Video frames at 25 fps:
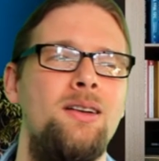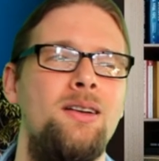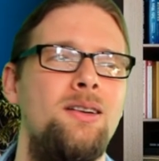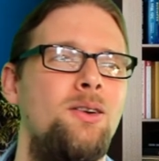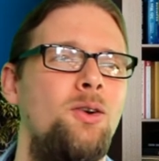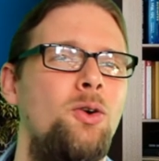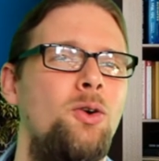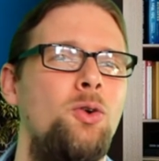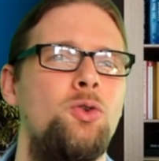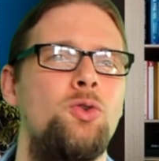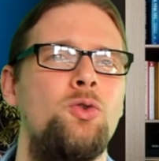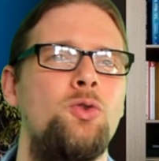
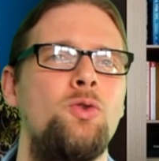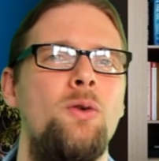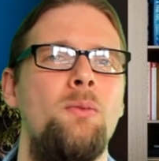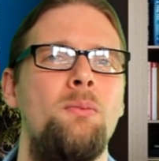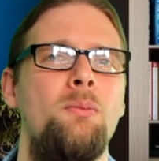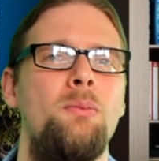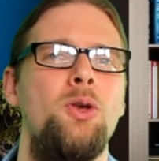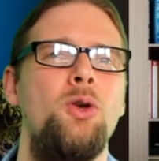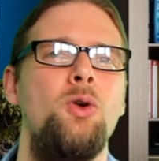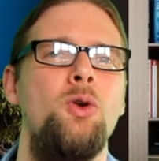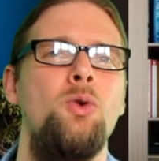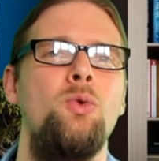
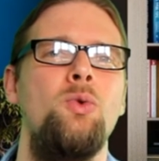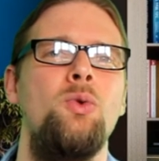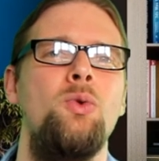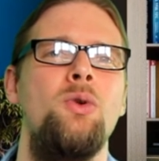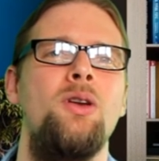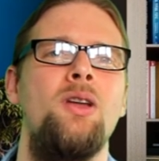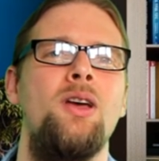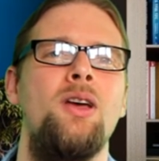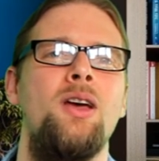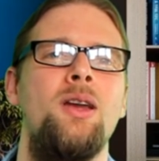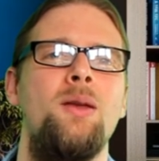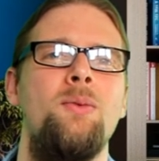
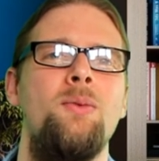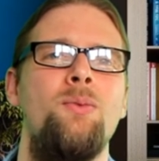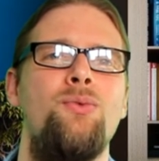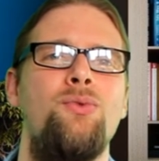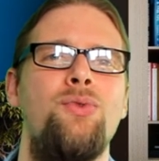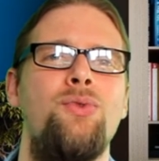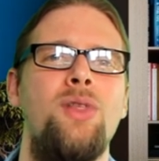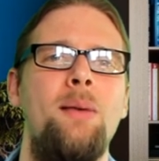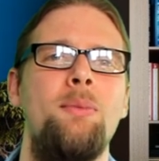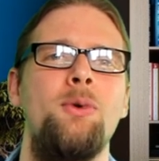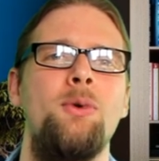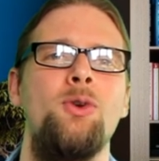autoimmune and
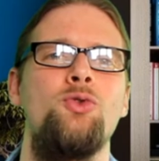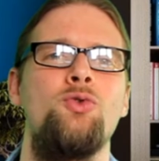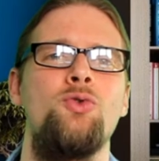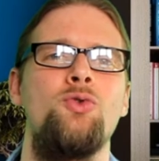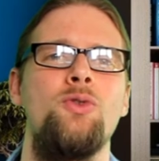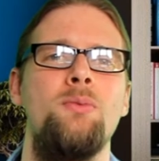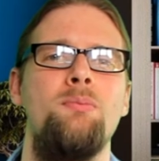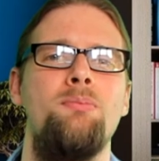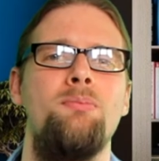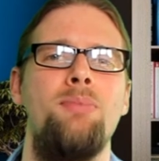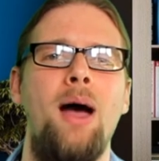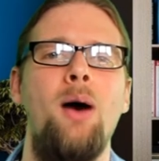inflammatory
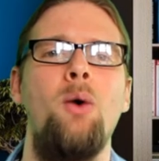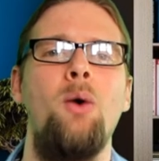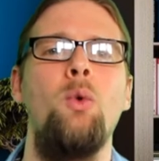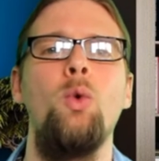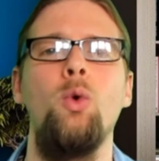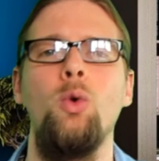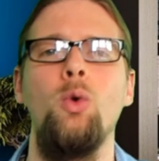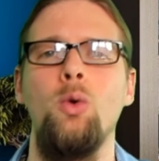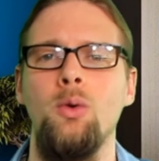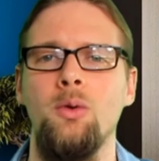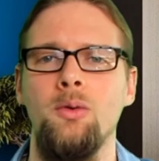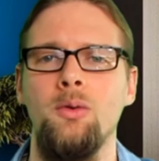
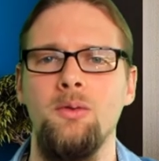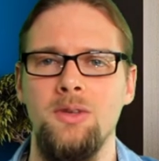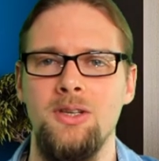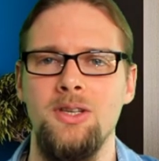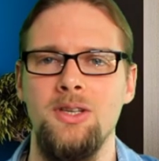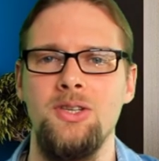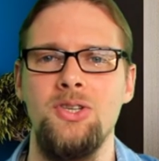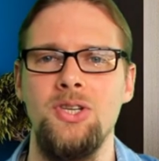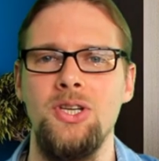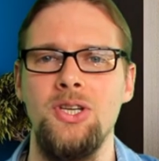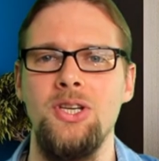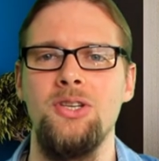bowel
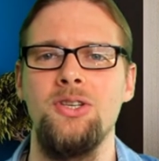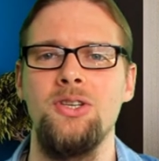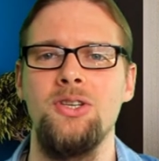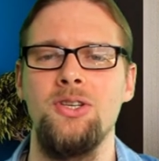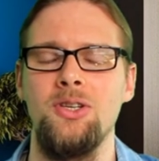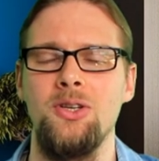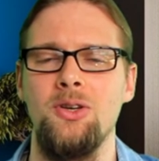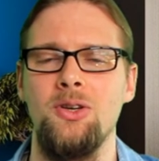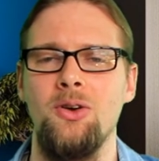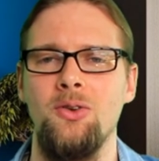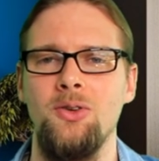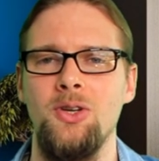diseases
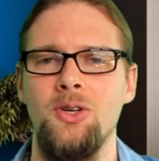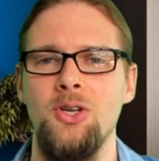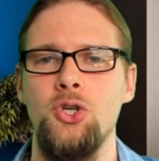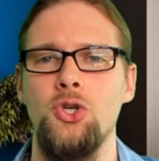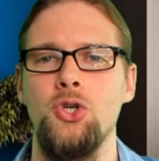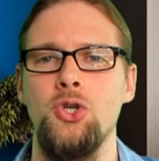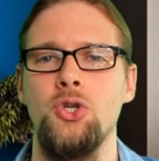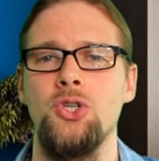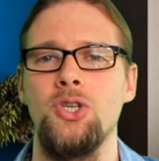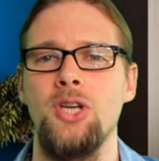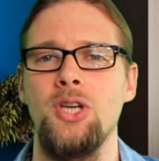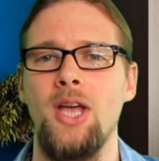and
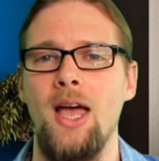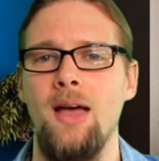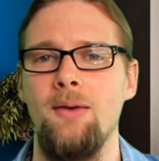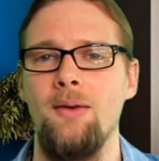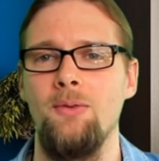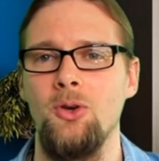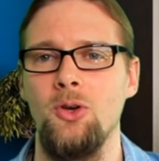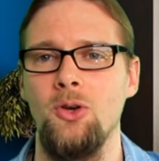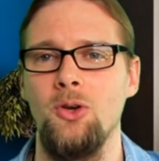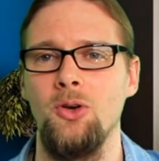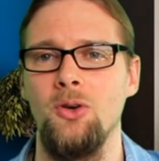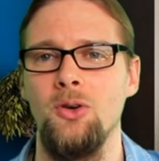conditions have
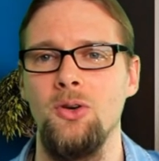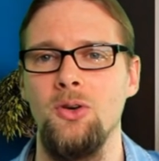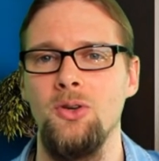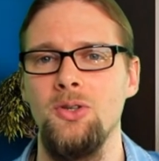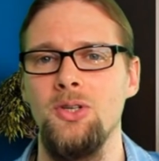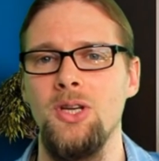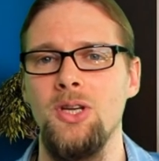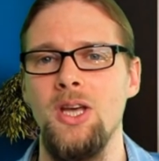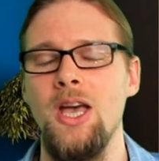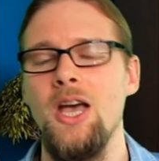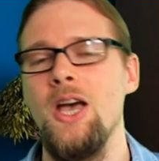occurred